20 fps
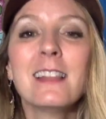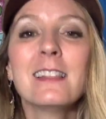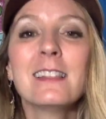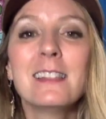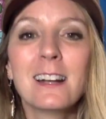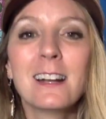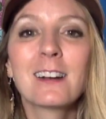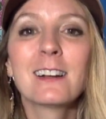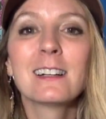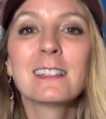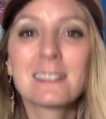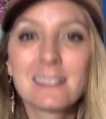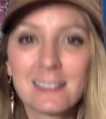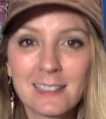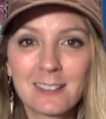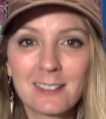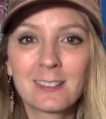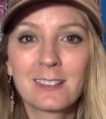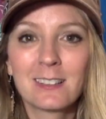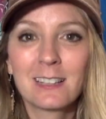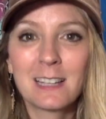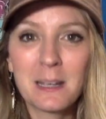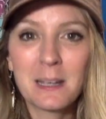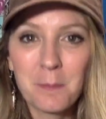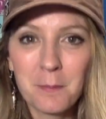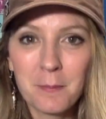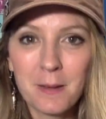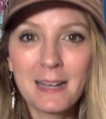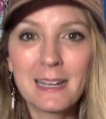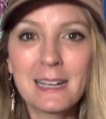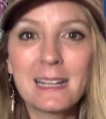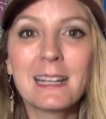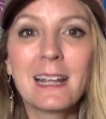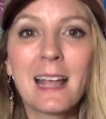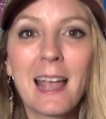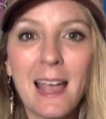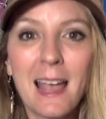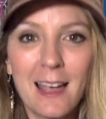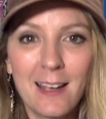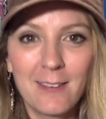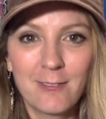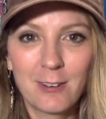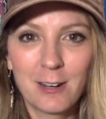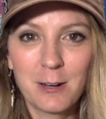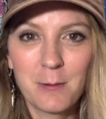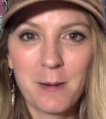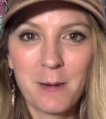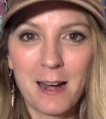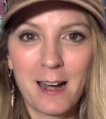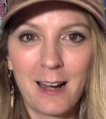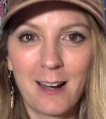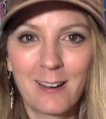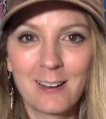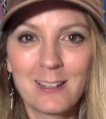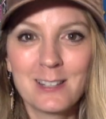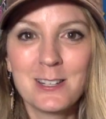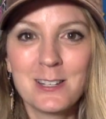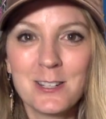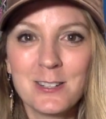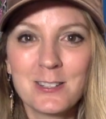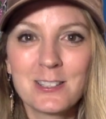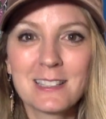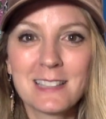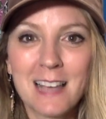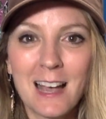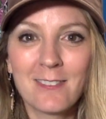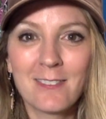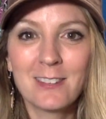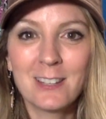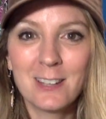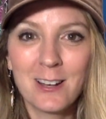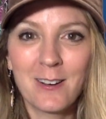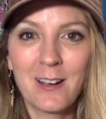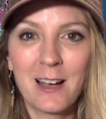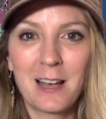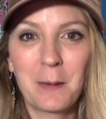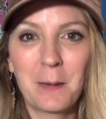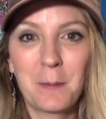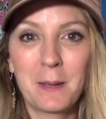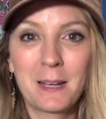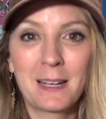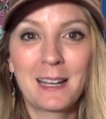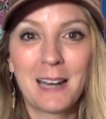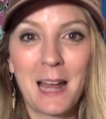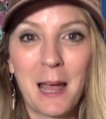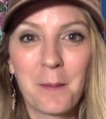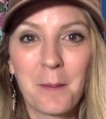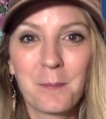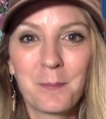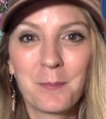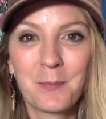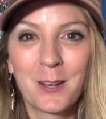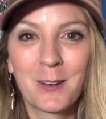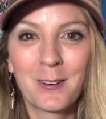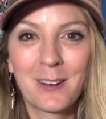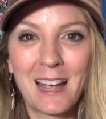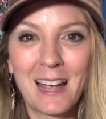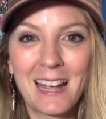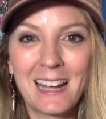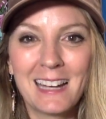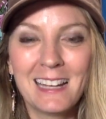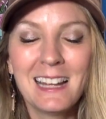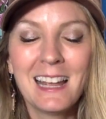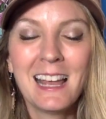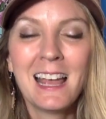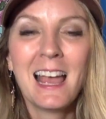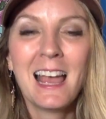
There is literally money everywhere. You just have to know how to pick it up, okay?